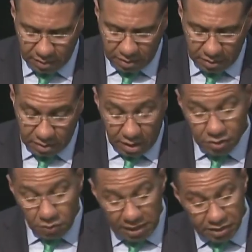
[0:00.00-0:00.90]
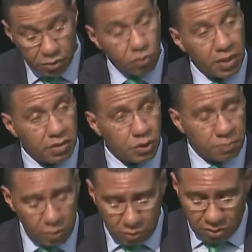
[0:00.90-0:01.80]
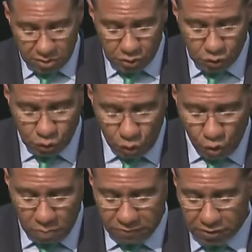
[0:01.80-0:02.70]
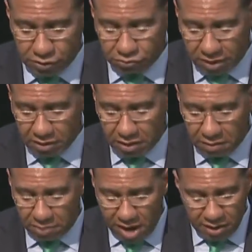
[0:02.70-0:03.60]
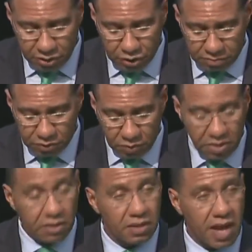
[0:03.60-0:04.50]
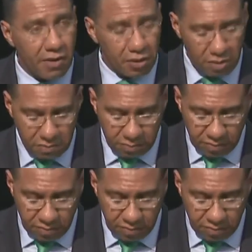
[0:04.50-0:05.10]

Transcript: as well as to explore the scope for strengthening partnerships within CARICOM